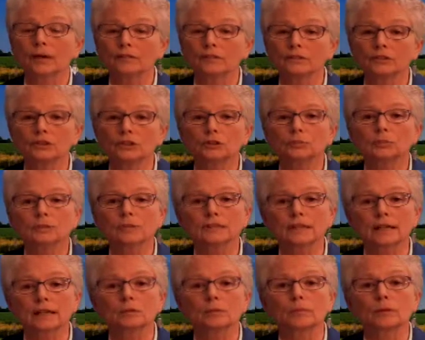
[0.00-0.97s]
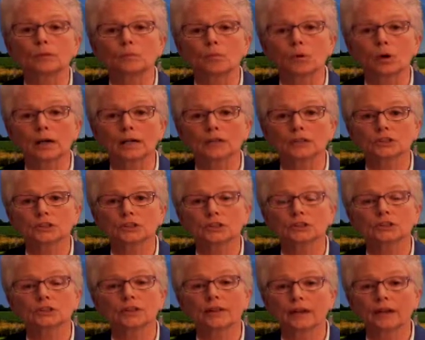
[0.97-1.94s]
Refugee Resettlement Watch,
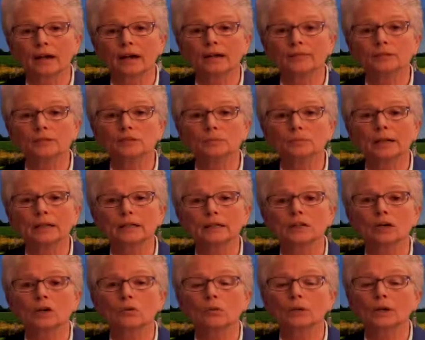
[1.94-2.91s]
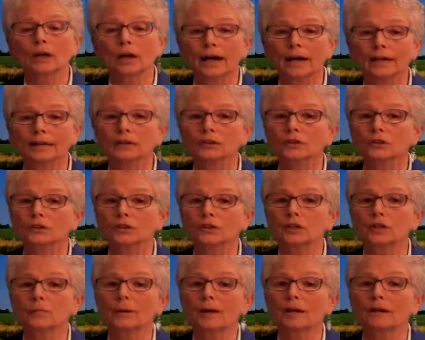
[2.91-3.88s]
so that others might know what I learned
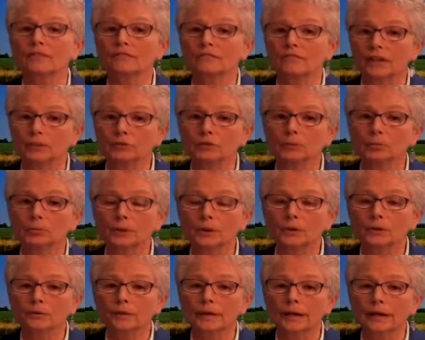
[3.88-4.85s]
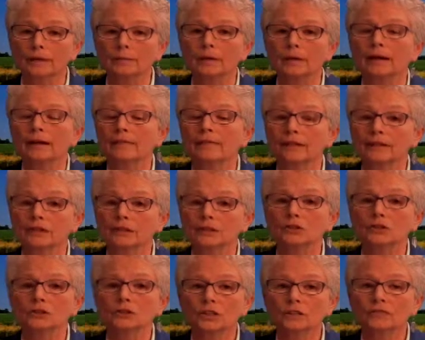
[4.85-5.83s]
about a federal program that is
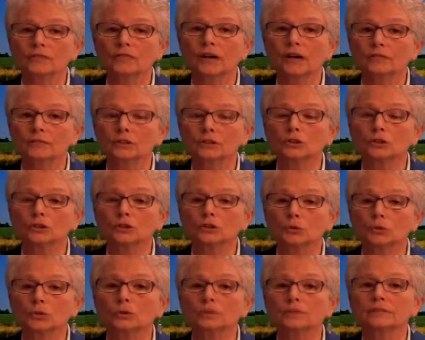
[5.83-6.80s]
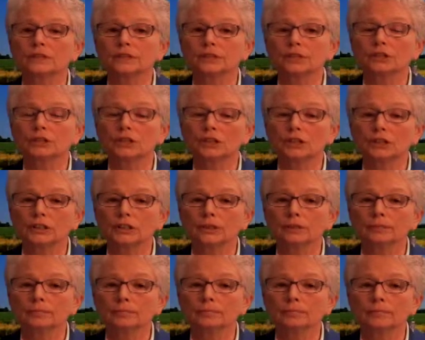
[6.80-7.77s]
35 years old this
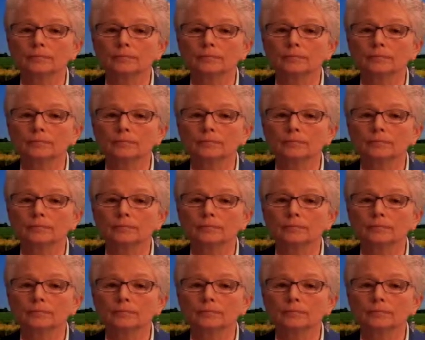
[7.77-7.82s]
year.